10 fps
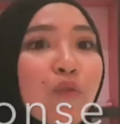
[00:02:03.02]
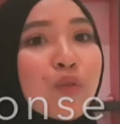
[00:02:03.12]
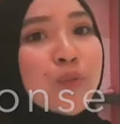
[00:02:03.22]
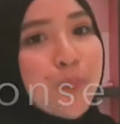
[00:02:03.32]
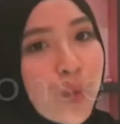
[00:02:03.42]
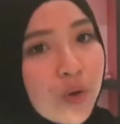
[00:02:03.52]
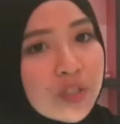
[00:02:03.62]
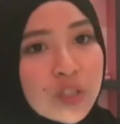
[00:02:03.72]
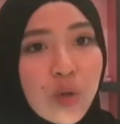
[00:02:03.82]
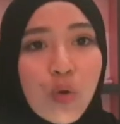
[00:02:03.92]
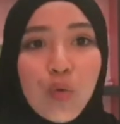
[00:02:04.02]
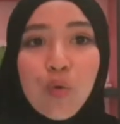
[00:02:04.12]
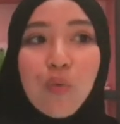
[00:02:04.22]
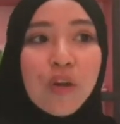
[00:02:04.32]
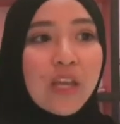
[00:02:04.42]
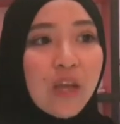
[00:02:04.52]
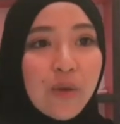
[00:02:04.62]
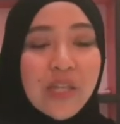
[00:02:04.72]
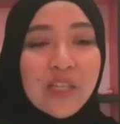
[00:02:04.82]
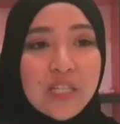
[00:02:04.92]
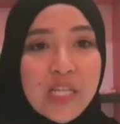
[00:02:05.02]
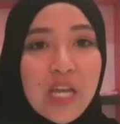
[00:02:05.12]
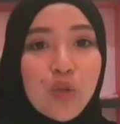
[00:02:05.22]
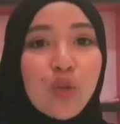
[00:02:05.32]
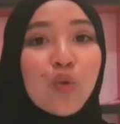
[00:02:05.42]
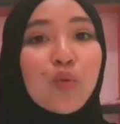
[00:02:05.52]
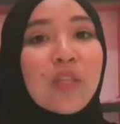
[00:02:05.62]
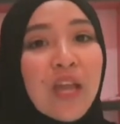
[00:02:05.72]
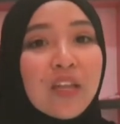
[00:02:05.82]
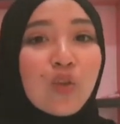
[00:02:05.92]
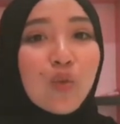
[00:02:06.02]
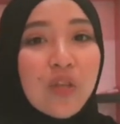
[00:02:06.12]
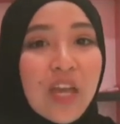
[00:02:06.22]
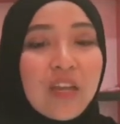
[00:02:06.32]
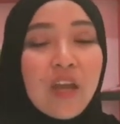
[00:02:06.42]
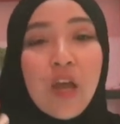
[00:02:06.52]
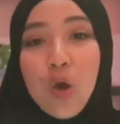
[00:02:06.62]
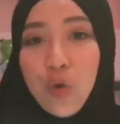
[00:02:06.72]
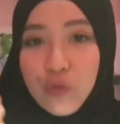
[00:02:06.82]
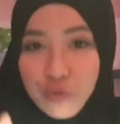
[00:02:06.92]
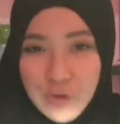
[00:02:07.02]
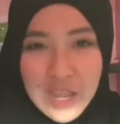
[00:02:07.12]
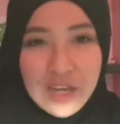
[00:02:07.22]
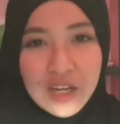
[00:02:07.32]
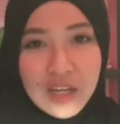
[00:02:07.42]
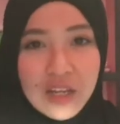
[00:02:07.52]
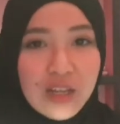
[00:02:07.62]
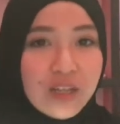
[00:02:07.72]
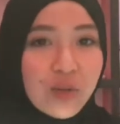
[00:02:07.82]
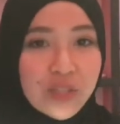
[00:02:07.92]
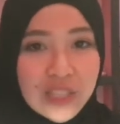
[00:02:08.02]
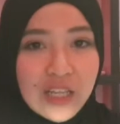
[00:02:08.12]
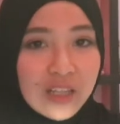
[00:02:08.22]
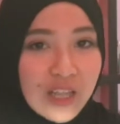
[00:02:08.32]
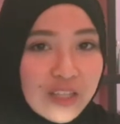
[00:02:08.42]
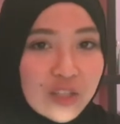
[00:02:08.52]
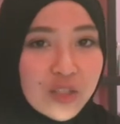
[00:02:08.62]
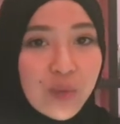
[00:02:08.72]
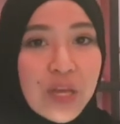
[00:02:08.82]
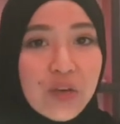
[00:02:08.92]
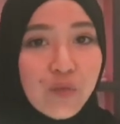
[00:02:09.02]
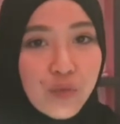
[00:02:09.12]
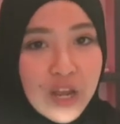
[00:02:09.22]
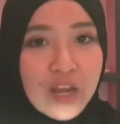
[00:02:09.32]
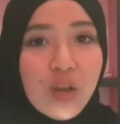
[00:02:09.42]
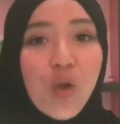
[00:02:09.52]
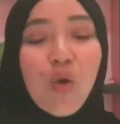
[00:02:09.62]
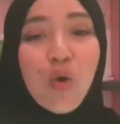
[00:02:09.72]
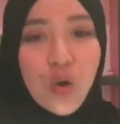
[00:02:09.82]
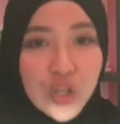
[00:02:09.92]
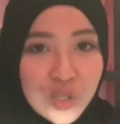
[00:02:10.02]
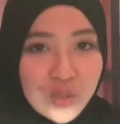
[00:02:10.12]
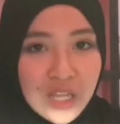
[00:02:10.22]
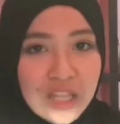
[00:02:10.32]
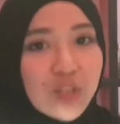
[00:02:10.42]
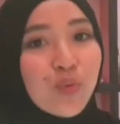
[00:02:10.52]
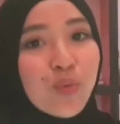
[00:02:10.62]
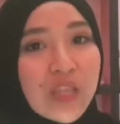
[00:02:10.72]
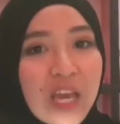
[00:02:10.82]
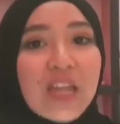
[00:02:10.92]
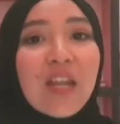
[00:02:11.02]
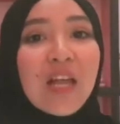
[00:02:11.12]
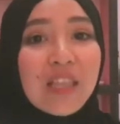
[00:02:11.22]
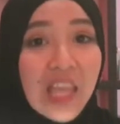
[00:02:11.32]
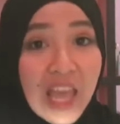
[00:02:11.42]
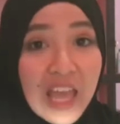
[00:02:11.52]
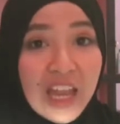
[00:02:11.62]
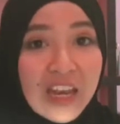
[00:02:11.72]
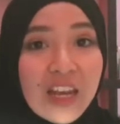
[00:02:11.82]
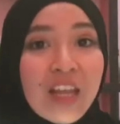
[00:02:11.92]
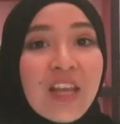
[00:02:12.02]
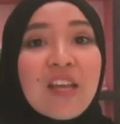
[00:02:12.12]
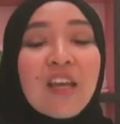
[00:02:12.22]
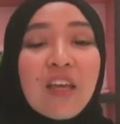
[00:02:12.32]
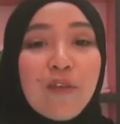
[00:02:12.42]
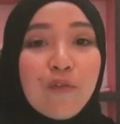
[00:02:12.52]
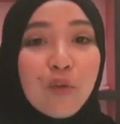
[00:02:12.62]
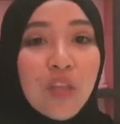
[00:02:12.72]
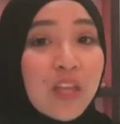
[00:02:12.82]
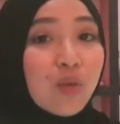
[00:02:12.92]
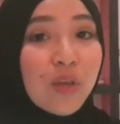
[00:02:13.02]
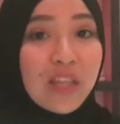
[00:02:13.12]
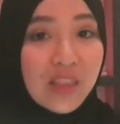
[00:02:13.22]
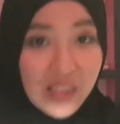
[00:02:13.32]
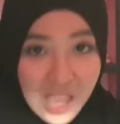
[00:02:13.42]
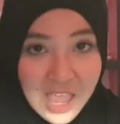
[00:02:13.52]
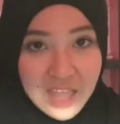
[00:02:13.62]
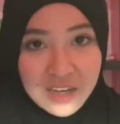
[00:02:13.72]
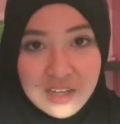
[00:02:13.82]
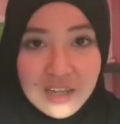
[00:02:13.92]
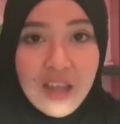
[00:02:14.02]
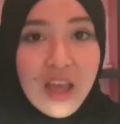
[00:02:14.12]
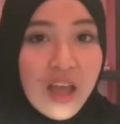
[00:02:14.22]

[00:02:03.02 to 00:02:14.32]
for sports or walking out in the sun, do you tend to get red? Your skin tends to get red, or you tend to get tan? If you tend to get tan,